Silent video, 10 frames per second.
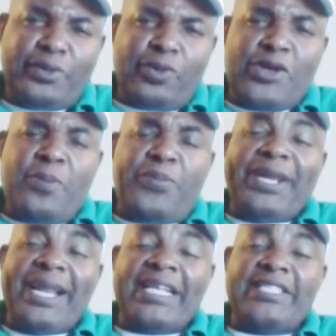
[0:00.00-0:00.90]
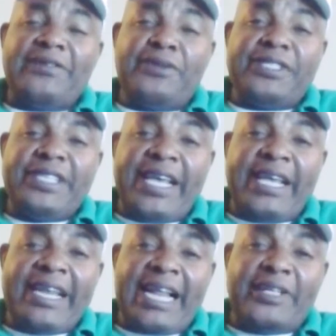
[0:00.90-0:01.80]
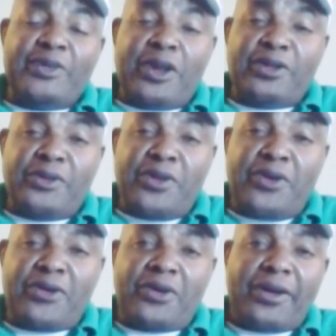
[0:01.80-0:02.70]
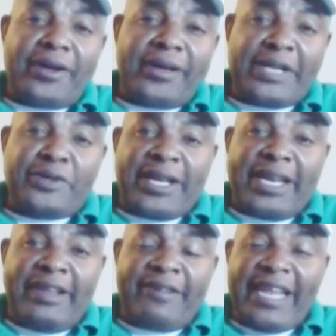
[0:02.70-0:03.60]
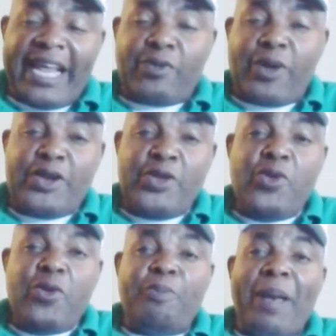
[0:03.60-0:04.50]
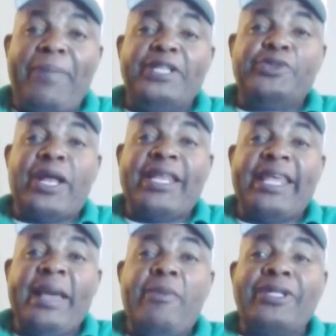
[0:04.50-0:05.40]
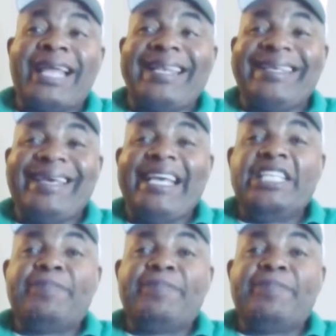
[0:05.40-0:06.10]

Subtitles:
When you pretend as if to say that you don't know that you are the living dead, when you perpetually, immortally is